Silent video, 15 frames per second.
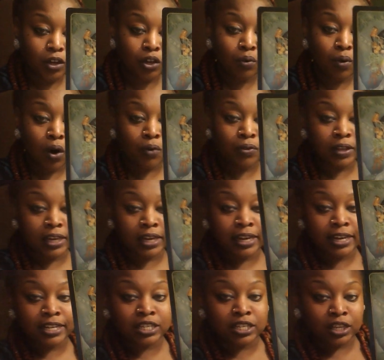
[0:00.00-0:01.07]
You hold the
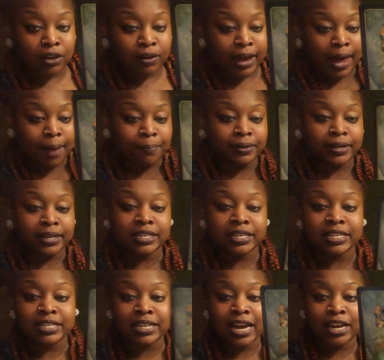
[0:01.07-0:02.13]
keys to your happiness,
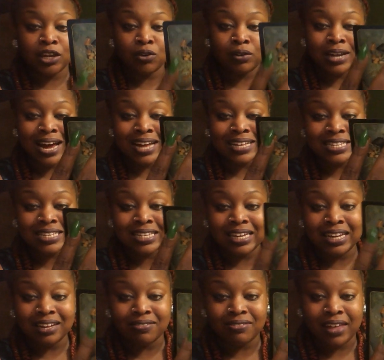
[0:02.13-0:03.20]
and it's like you're not
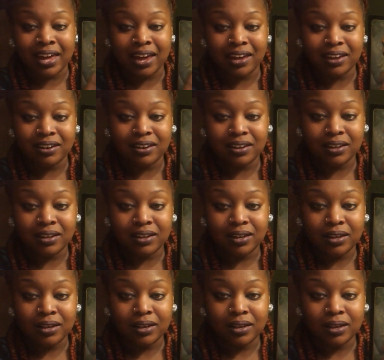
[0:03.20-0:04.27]
seeing that.
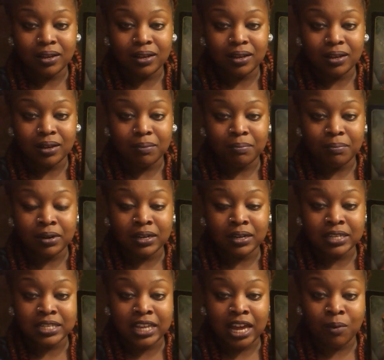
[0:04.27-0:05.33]
But
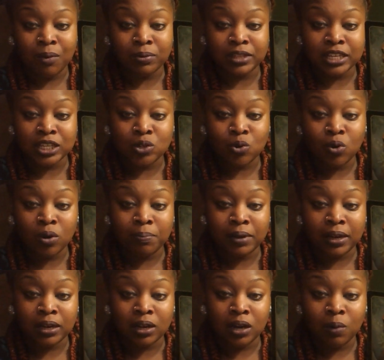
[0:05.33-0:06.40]
understand with this sword
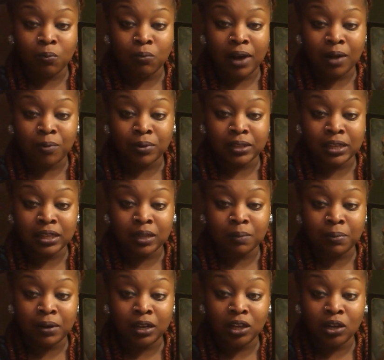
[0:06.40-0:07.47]
being upright within
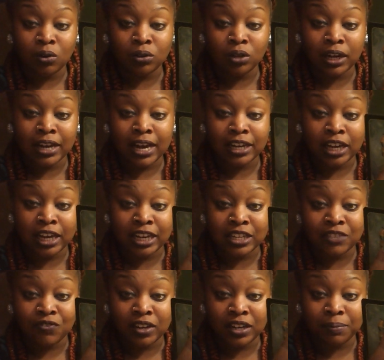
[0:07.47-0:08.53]
the pineal, a lot of, and
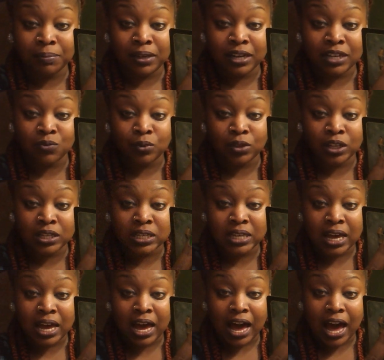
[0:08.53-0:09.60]
it's funny because with this
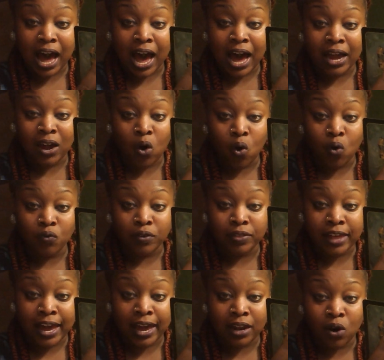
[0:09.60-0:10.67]
eye over
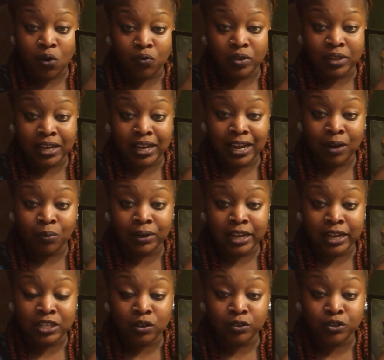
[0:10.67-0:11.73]
that, over the head, when
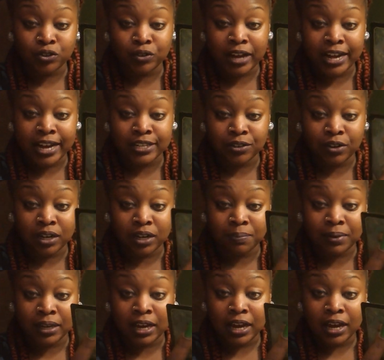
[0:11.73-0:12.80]
I told you guys are going to
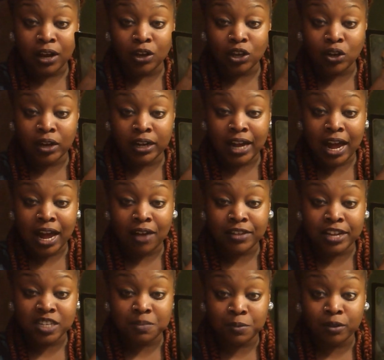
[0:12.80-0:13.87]
be, going to have
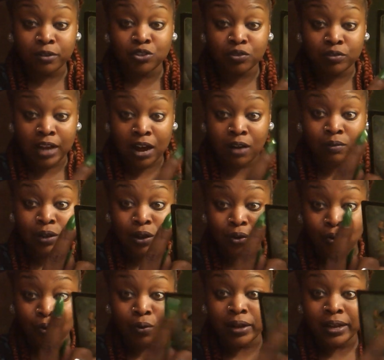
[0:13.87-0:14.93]
that spiritual
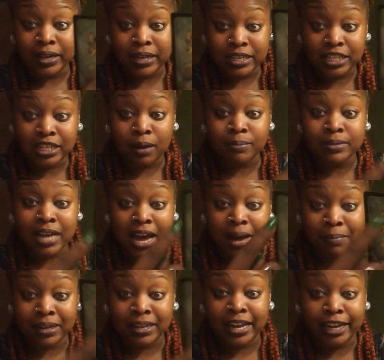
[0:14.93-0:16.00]
download
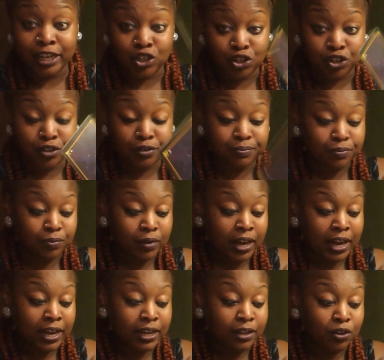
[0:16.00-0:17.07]
sometime in nature,
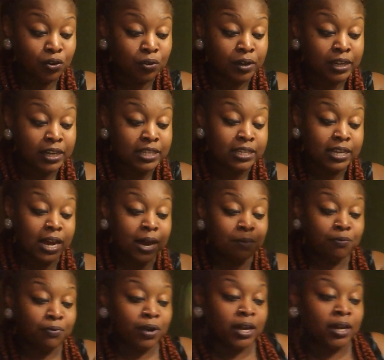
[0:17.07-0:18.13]
okay, during this
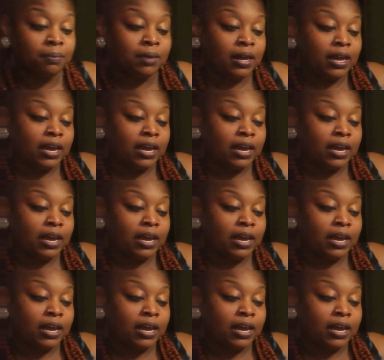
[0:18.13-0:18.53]
time frame.